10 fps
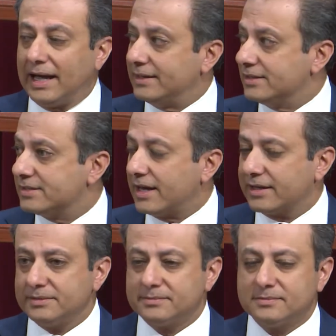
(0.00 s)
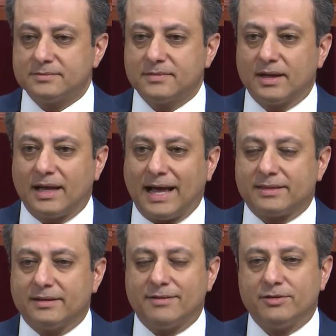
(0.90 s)
And then second,
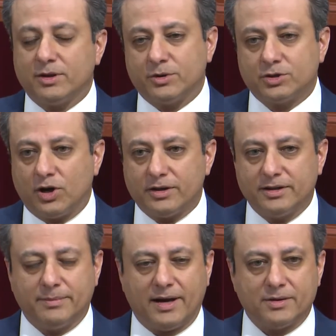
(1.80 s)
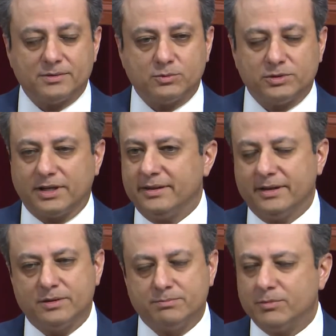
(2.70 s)
at the level that we're talking about, which I
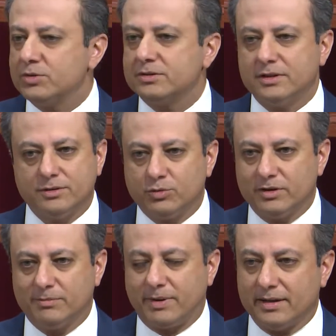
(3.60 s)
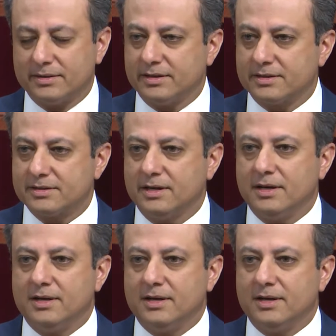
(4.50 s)
think is mostly devoid politics,